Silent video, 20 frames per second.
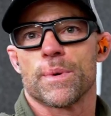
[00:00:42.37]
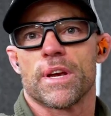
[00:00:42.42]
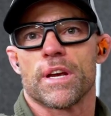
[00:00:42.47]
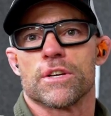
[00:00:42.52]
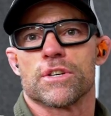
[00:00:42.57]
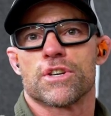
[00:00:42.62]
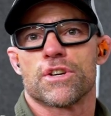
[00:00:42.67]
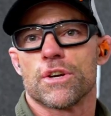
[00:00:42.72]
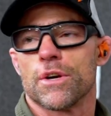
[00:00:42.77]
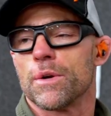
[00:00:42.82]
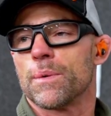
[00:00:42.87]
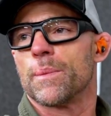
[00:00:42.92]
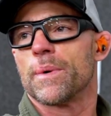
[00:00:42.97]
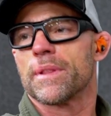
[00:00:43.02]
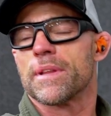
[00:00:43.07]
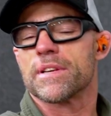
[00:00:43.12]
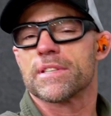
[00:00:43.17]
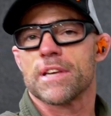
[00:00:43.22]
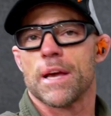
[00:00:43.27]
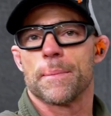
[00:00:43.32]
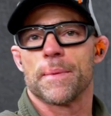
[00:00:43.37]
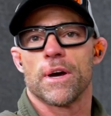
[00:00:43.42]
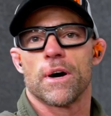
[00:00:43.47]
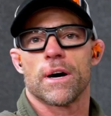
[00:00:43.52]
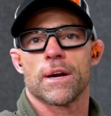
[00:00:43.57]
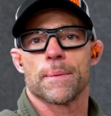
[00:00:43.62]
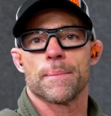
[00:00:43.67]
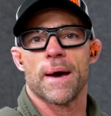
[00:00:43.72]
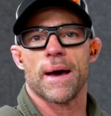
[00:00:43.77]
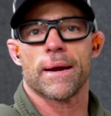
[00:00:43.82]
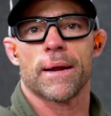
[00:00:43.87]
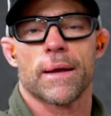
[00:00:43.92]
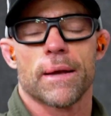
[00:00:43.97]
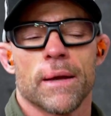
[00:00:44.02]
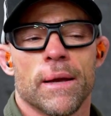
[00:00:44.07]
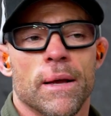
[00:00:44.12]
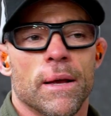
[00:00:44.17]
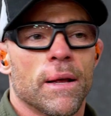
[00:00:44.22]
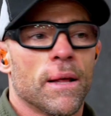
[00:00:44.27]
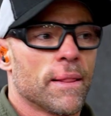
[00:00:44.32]
we can shoot with the semi-automatic,
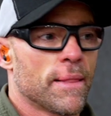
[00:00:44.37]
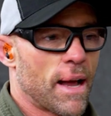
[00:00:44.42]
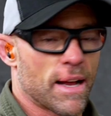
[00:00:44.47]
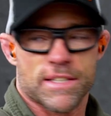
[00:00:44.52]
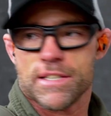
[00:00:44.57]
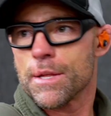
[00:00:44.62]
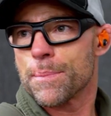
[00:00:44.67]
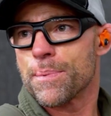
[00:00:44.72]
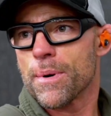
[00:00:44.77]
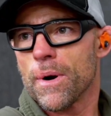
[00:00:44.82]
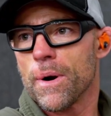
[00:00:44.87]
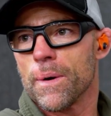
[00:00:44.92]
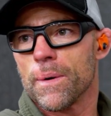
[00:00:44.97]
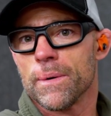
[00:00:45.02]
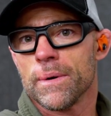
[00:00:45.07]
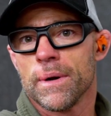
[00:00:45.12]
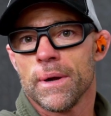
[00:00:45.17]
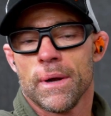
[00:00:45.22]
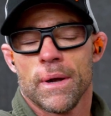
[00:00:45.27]
that's the pro.